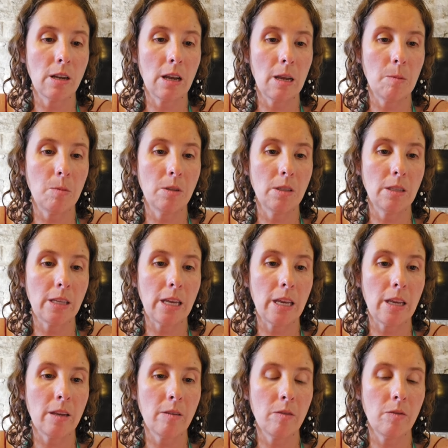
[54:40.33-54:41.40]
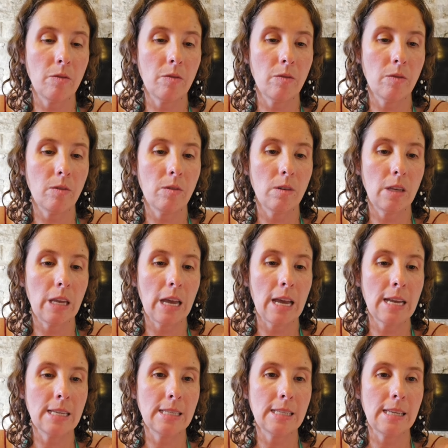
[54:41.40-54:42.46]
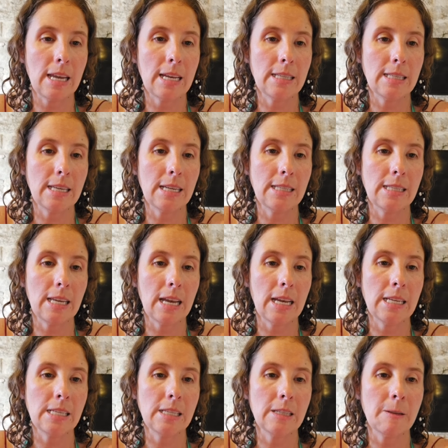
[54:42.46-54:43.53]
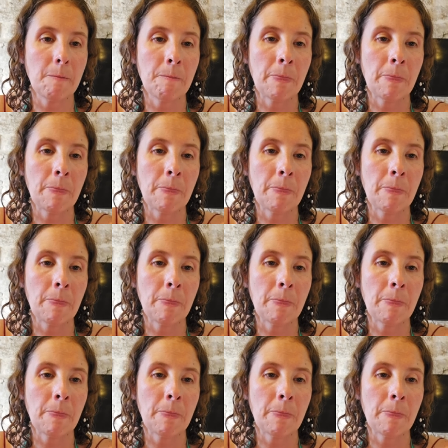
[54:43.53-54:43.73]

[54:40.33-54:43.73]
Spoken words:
I believe. Yes, yes, yes, yes.